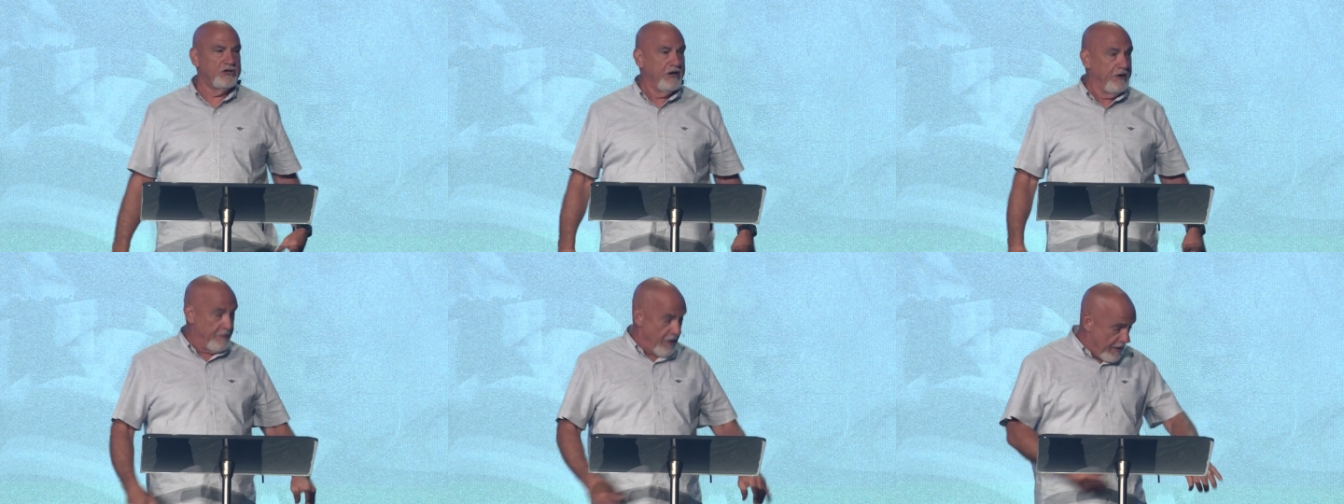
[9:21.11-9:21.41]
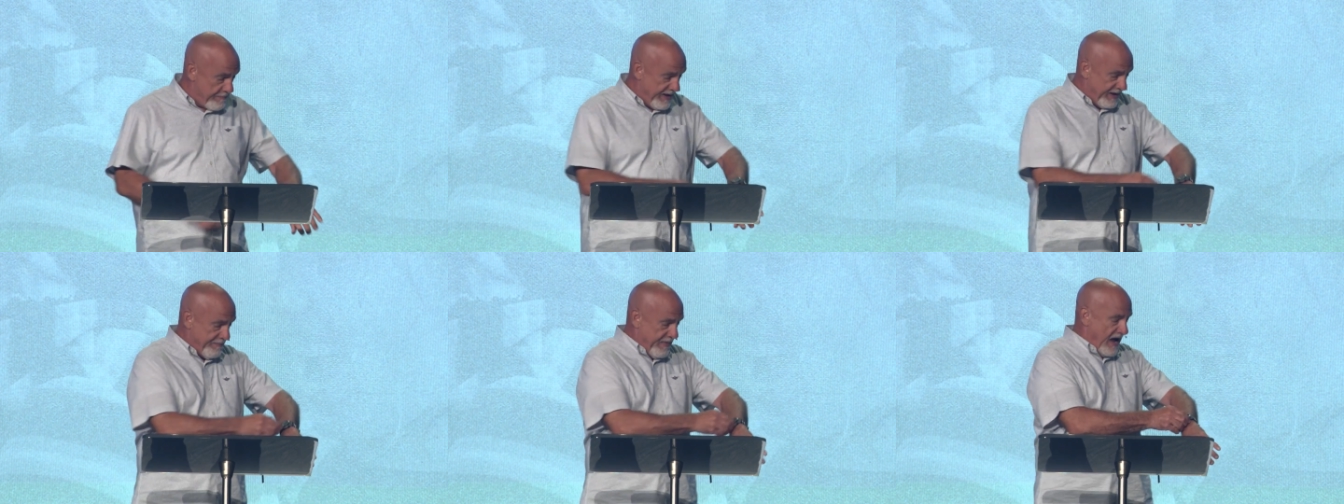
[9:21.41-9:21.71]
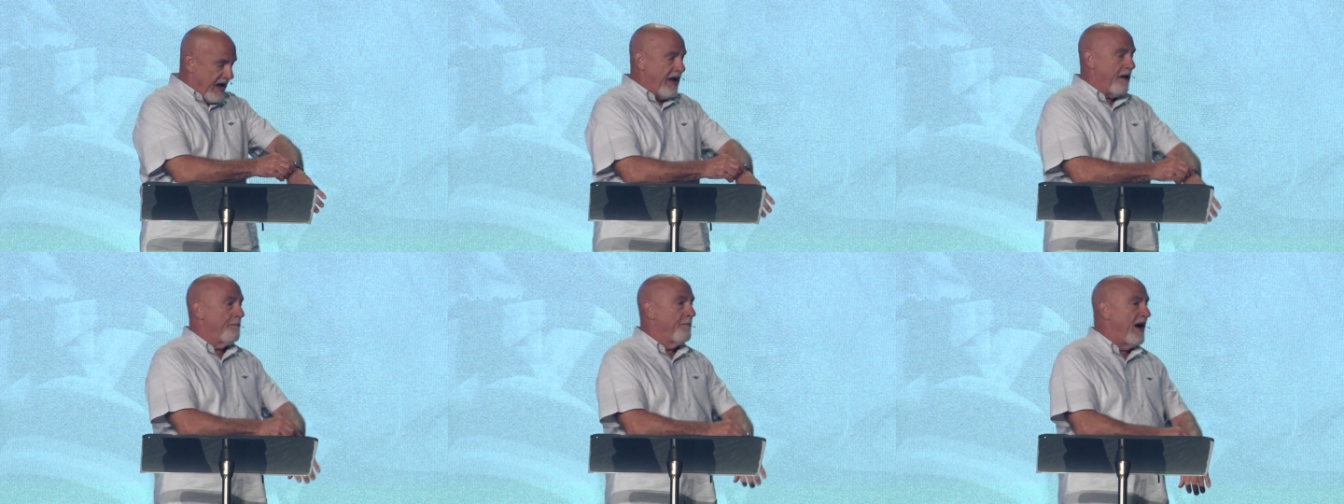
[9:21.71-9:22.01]
And I mean,
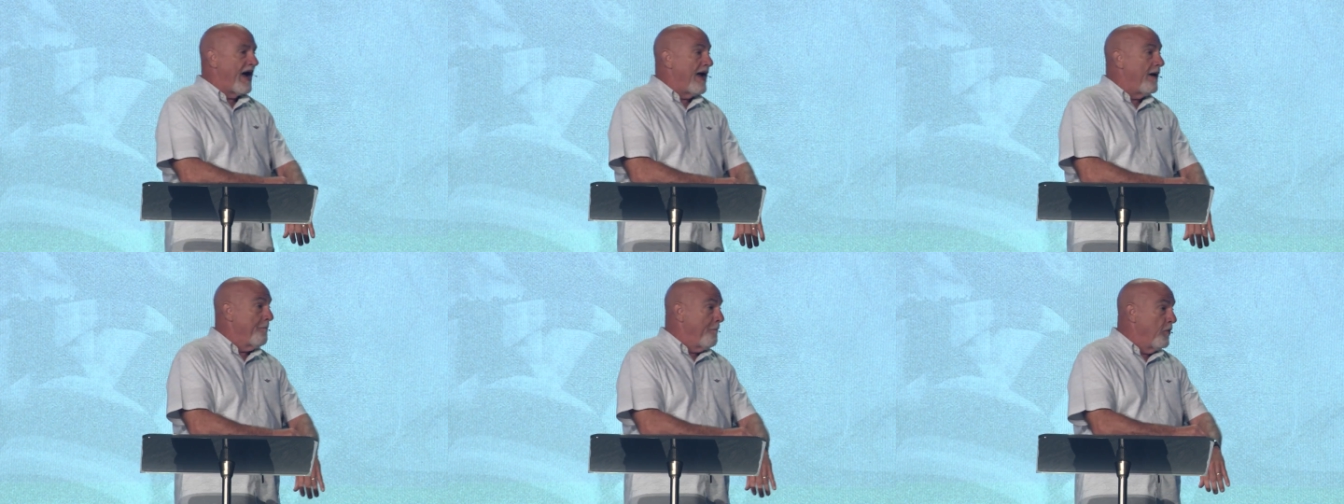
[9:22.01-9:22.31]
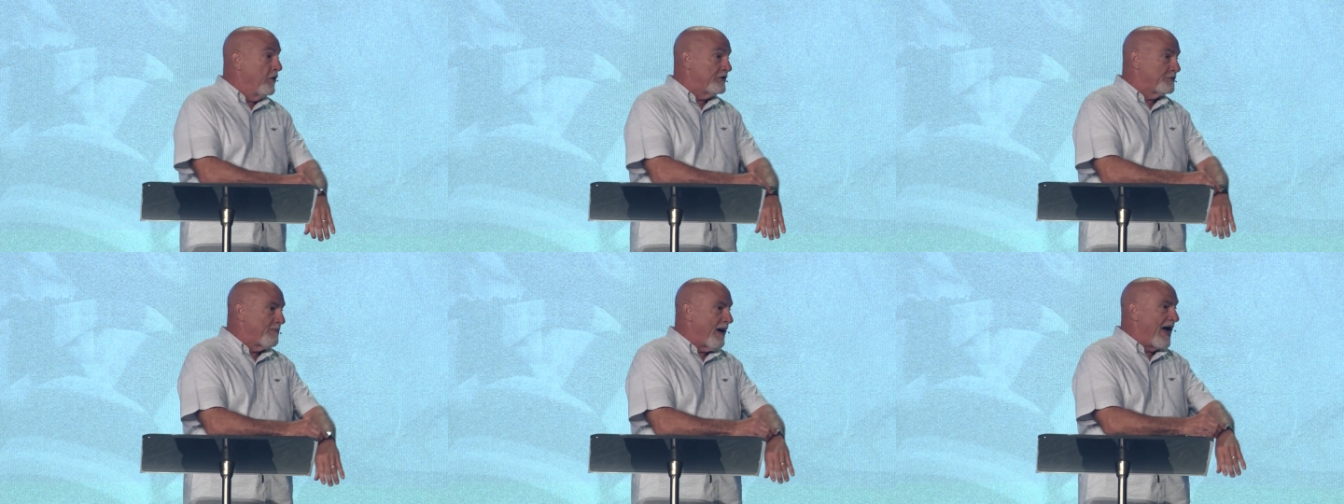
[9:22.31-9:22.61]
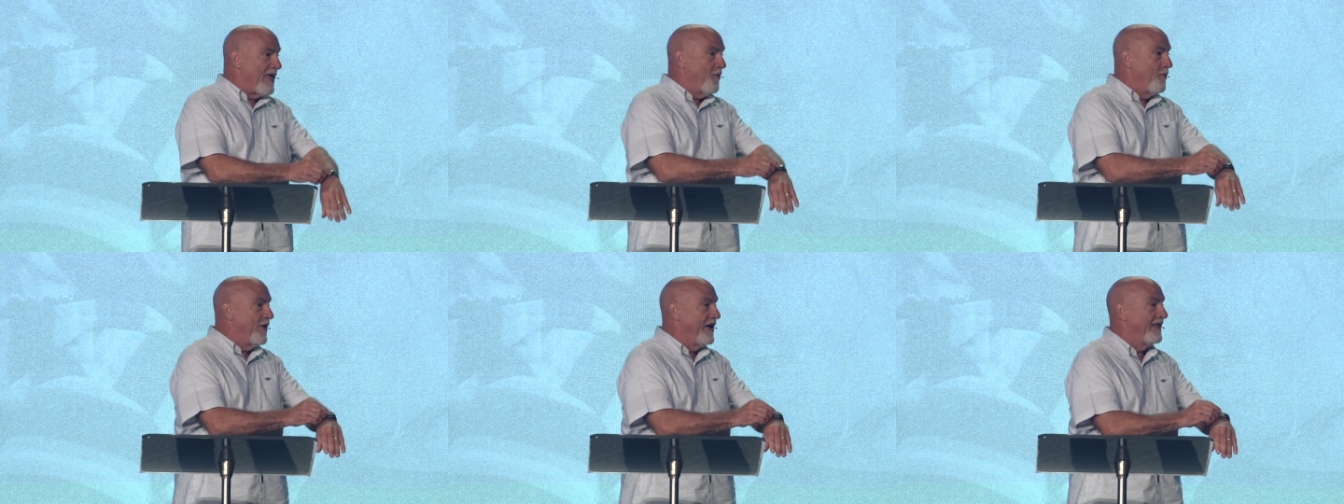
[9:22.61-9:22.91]
my, my, which by
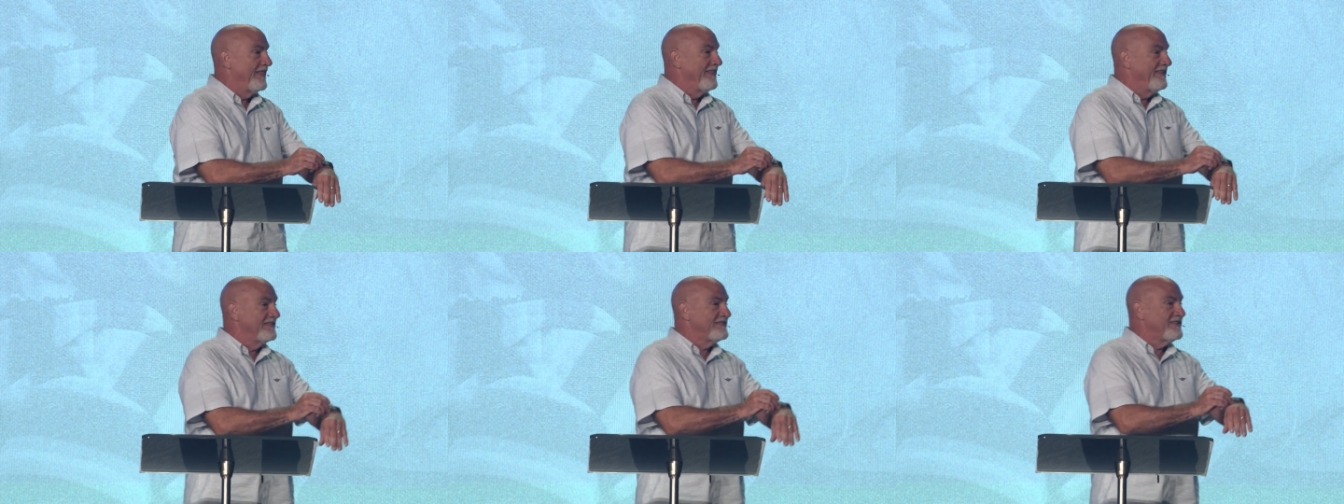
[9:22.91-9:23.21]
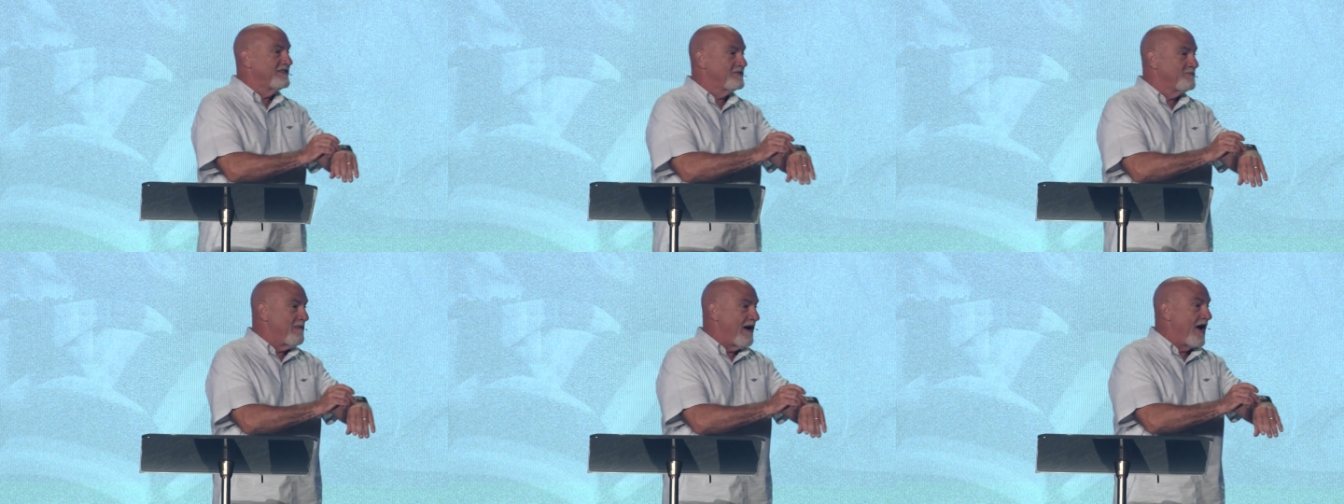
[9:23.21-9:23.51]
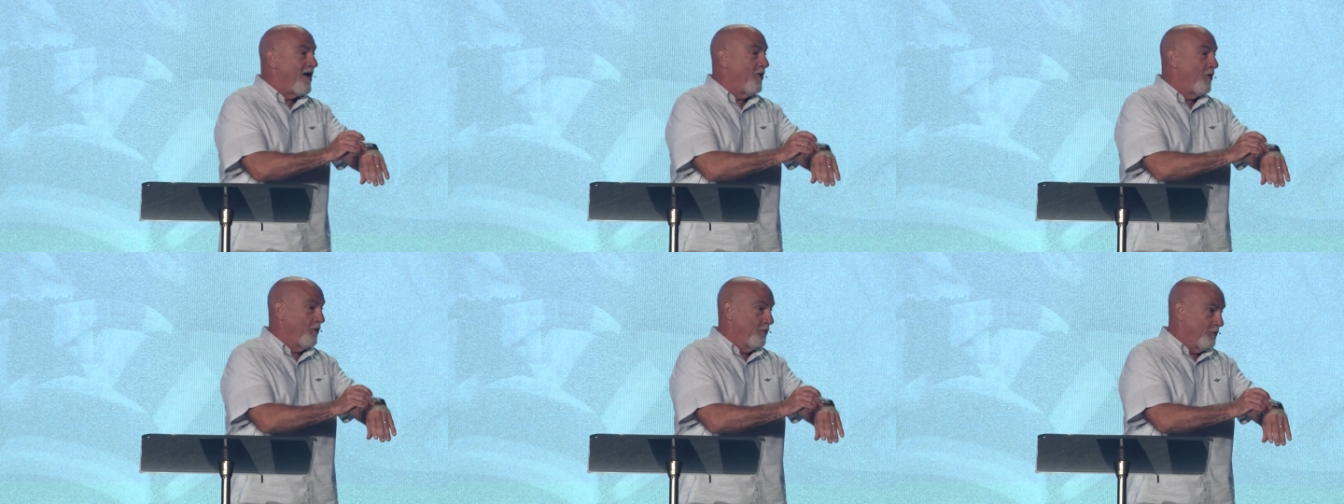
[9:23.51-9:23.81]
the way, this is my
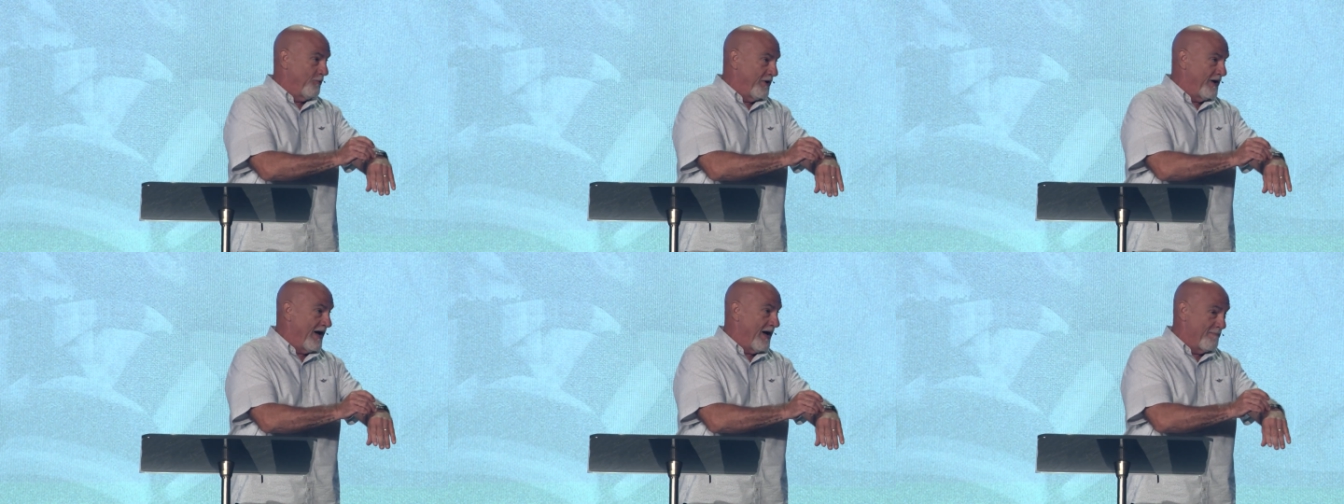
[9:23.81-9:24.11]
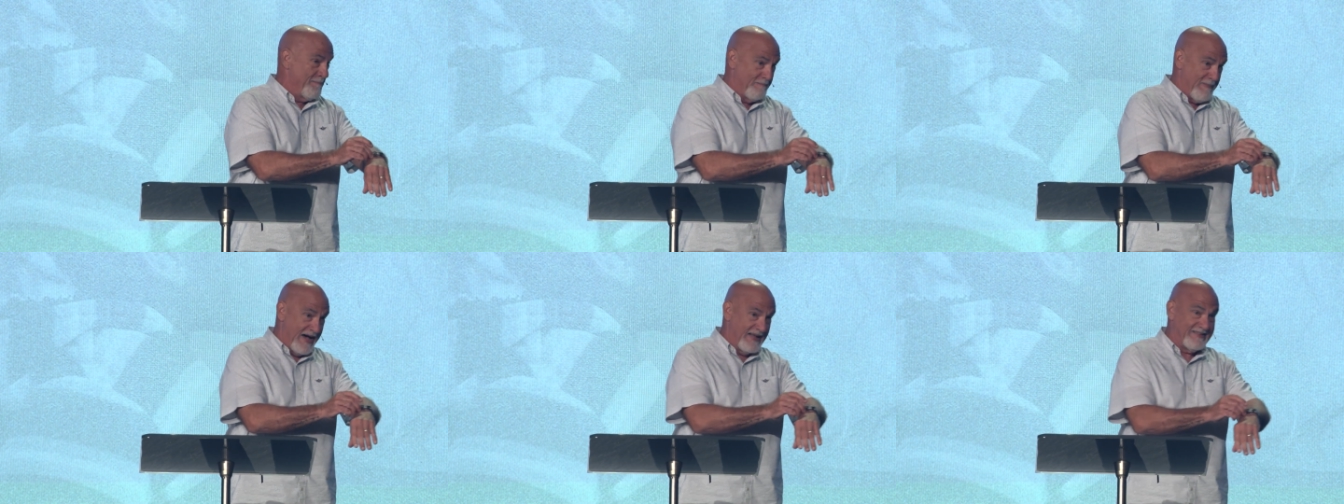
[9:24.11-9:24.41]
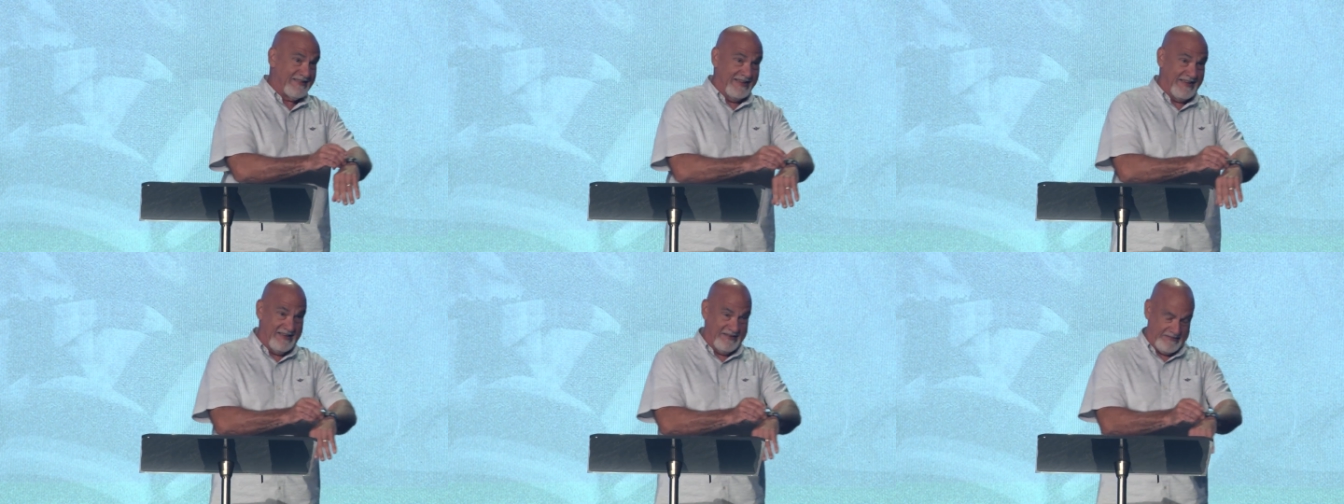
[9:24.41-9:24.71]
old one. I'm about
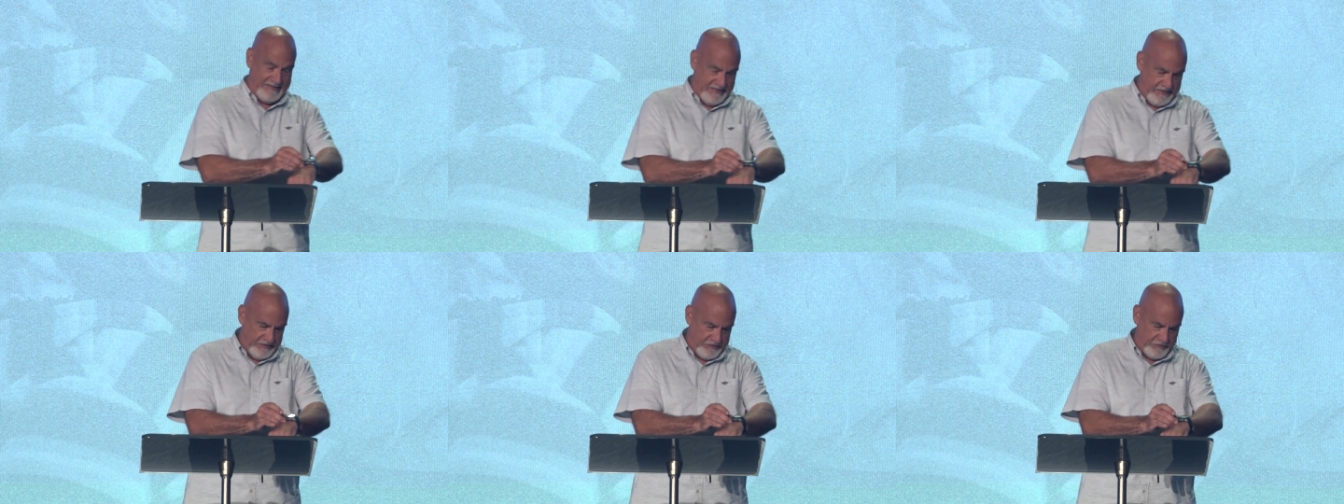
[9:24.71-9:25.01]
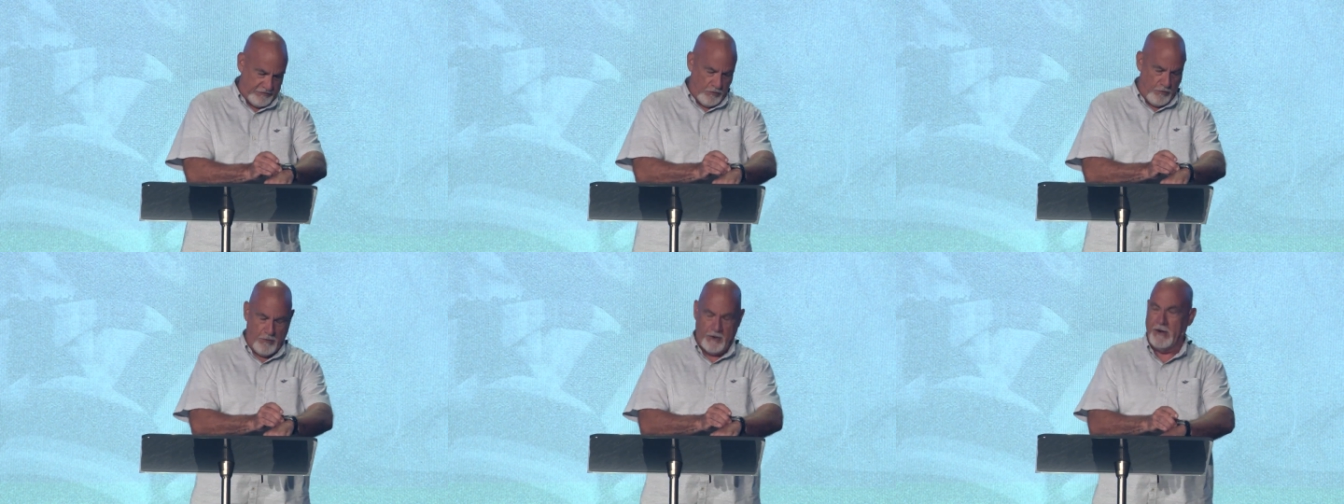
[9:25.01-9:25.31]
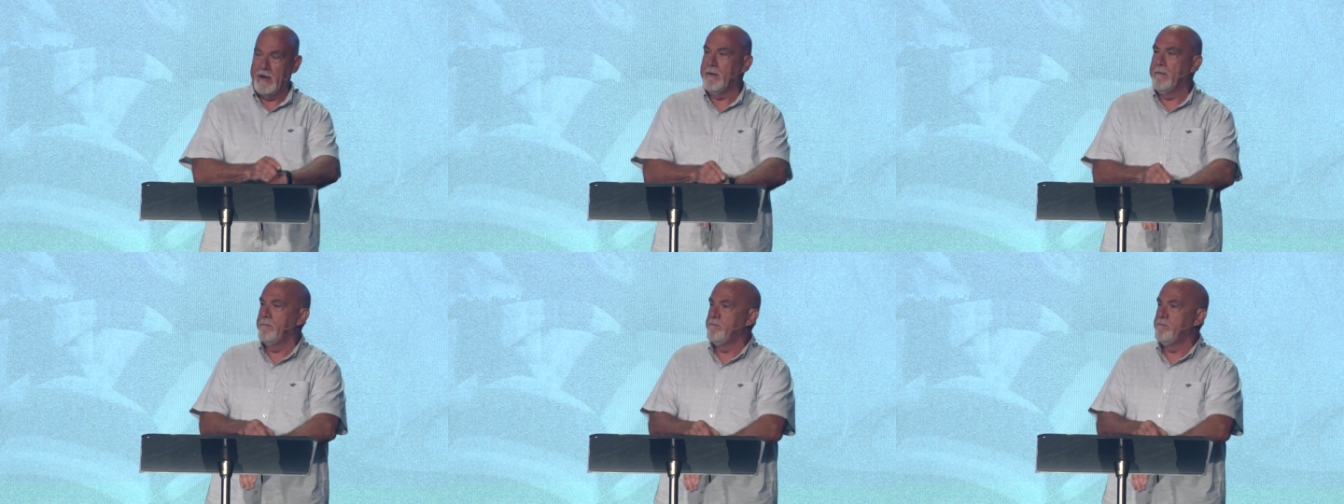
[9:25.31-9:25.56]
to get to the story.